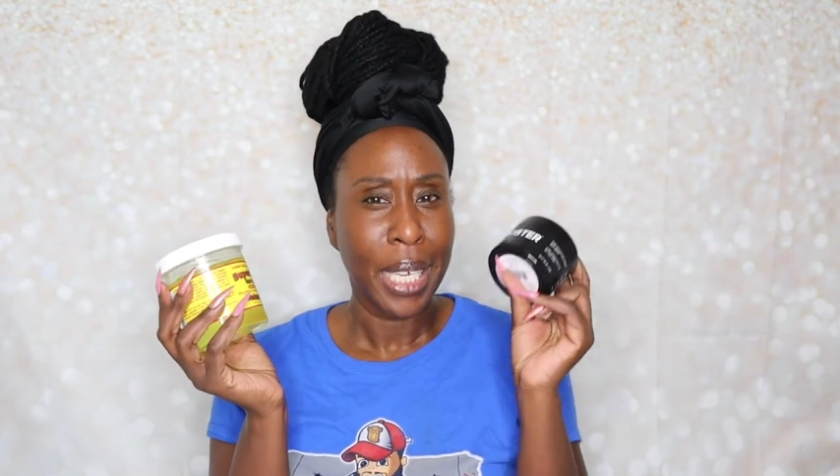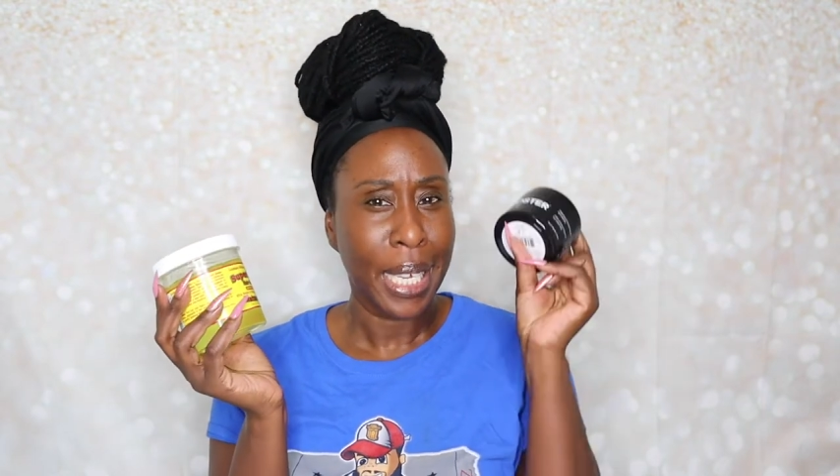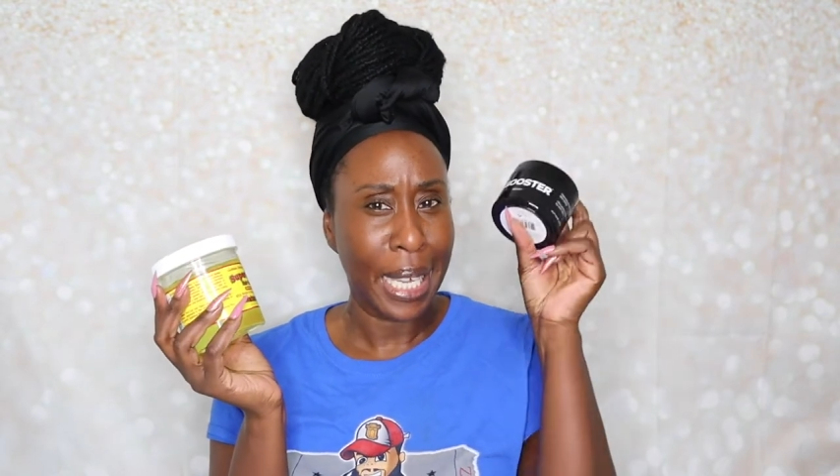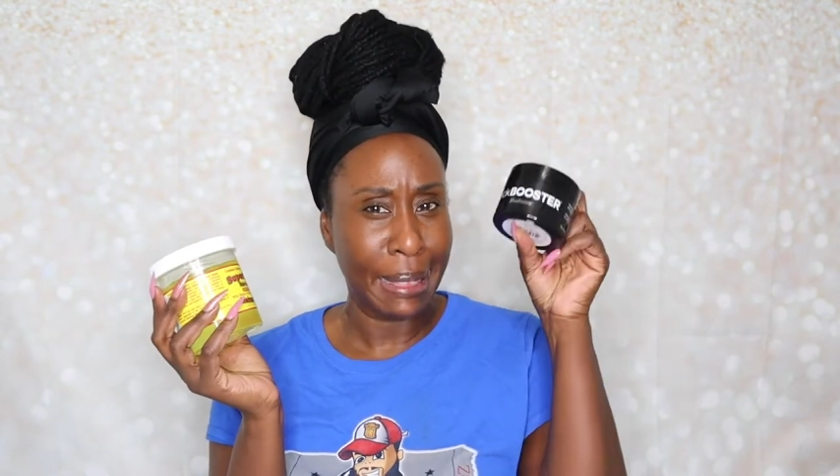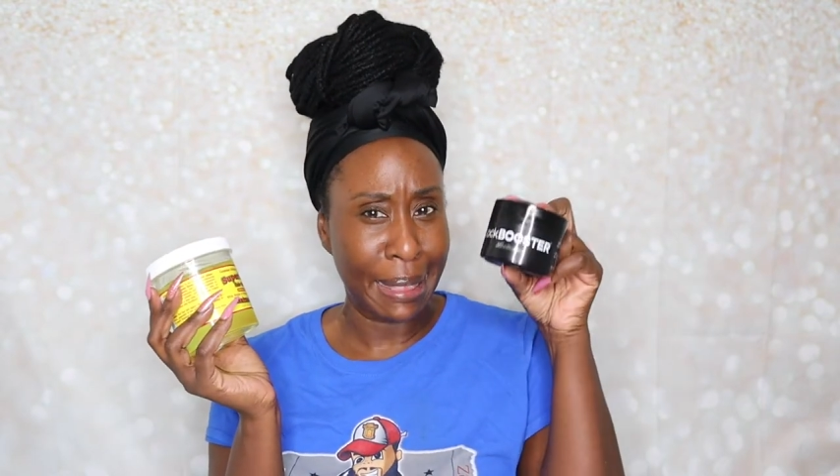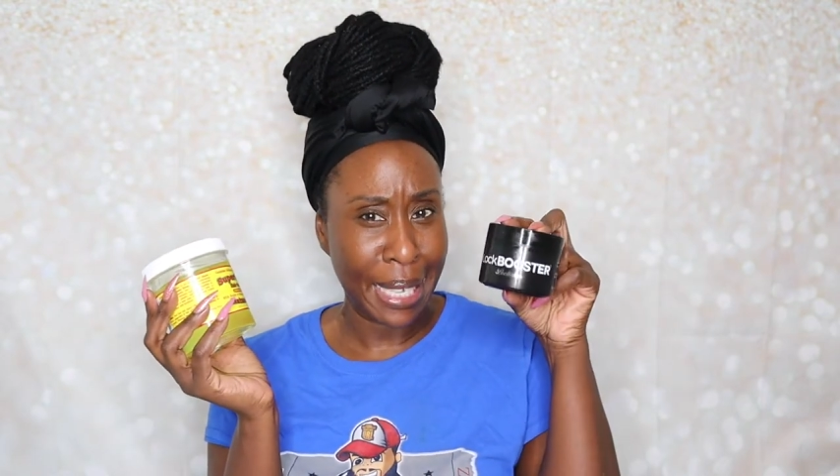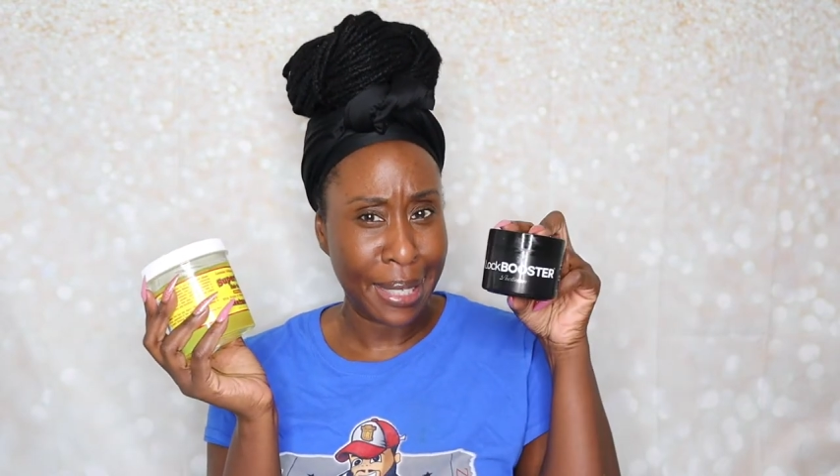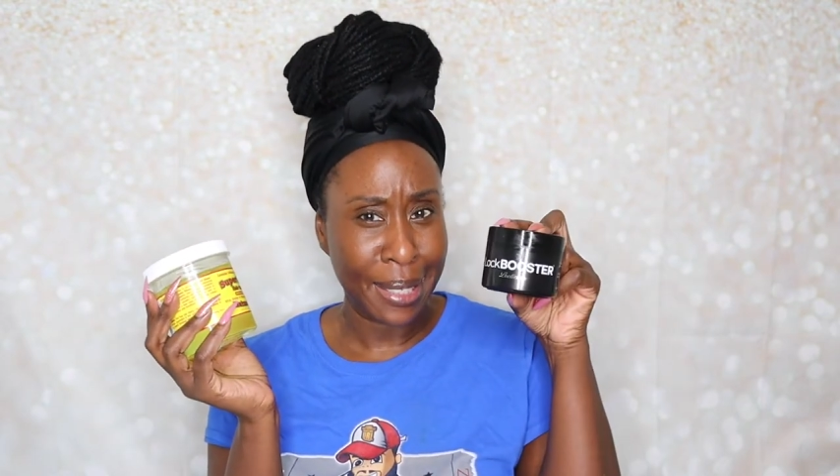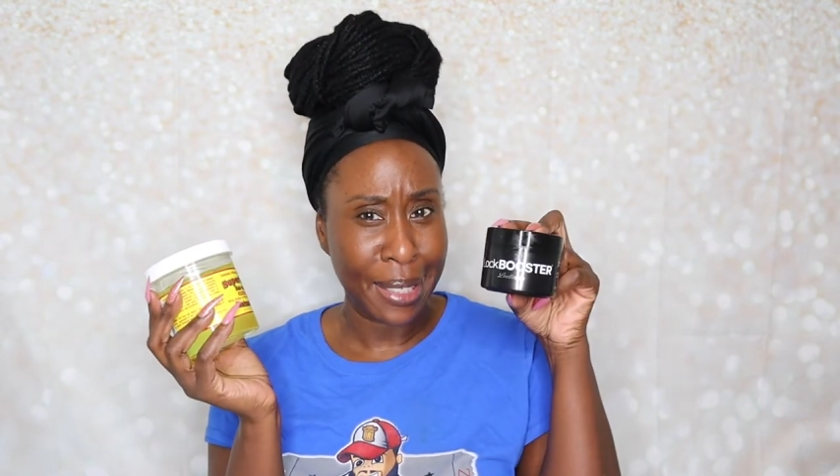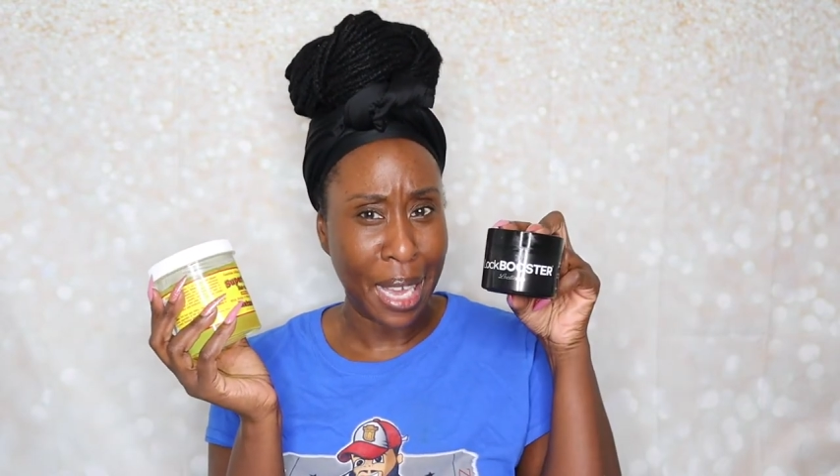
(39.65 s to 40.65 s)
can
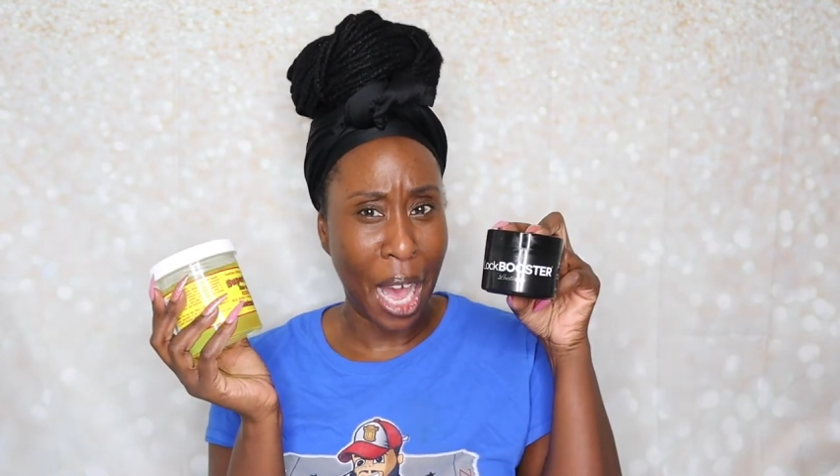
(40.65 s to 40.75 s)
this